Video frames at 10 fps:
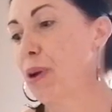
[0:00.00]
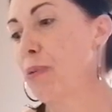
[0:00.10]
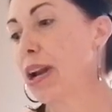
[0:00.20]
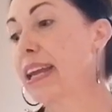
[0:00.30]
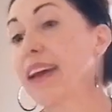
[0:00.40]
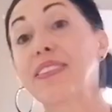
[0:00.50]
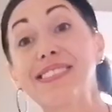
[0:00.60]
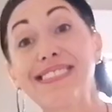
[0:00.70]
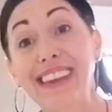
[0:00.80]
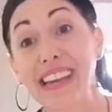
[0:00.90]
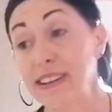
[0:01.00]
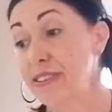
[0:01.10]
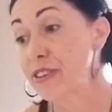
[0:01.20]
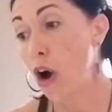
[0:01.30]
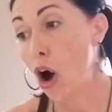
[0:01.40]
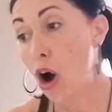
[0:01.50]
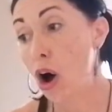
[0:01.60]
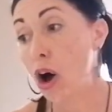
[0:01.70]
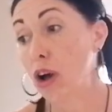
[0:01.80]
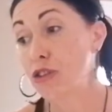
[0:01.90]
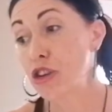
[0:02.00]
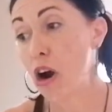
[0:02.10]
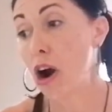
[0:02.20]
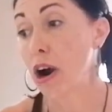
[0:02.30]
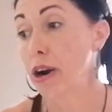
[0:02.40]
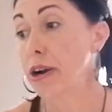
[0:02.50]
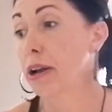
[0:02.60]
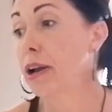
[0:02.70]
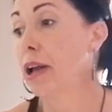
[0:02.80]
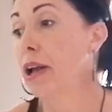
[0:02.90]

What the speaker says: We want to get the skins all charred.